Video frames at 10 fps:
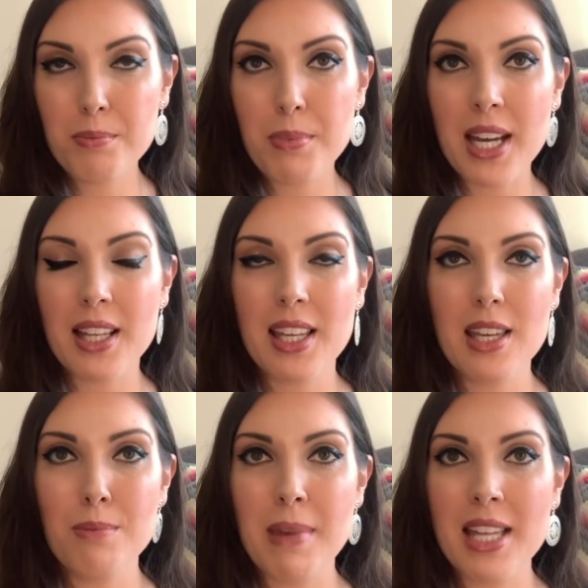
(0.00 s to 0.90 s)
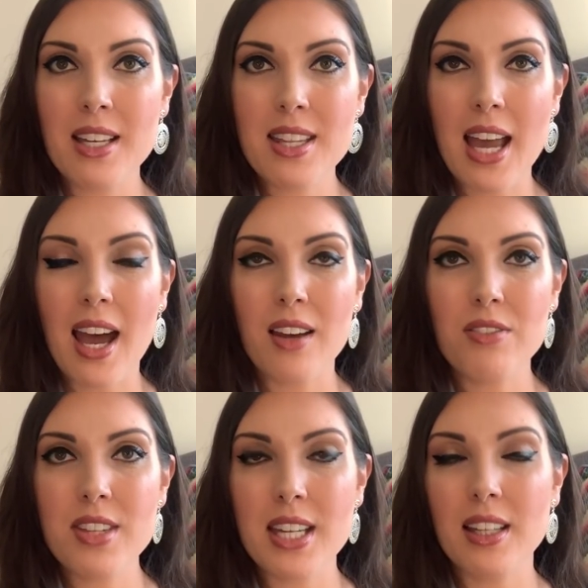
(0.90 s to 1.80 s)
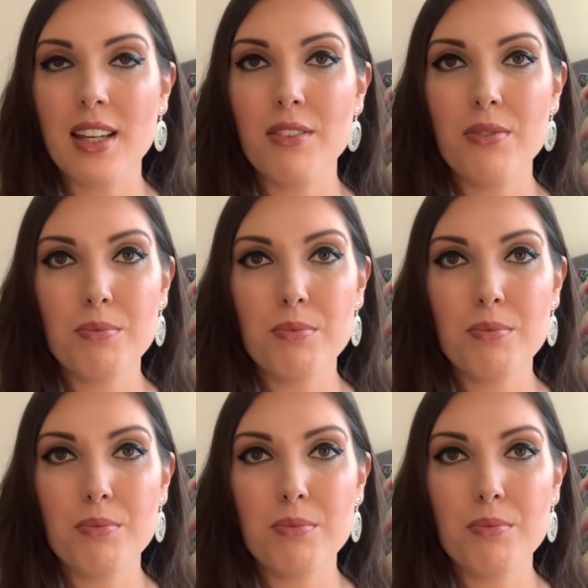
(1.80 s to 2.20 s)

but he made us have, say, like